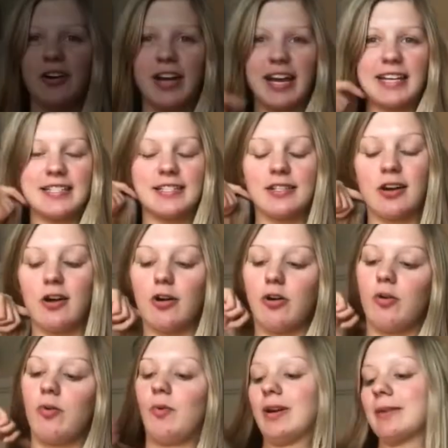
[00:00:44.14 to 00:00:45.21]
Okay,
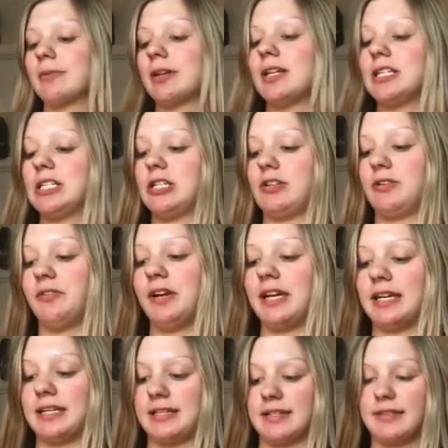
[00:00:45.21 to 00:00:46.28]
so what I'm gonna do
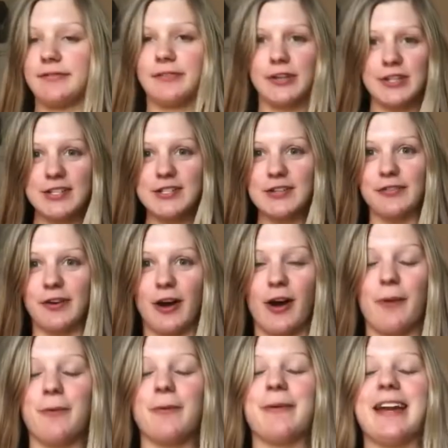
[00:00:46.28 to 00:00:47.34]
is first of
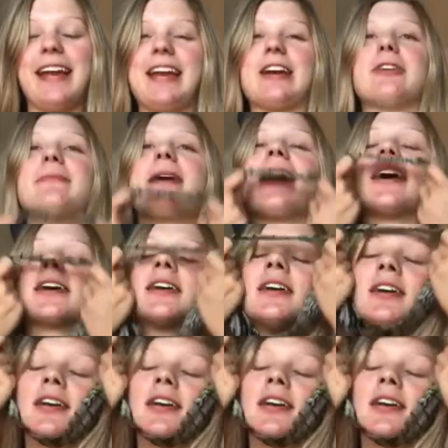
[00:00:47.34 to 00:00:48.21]
all put my hair back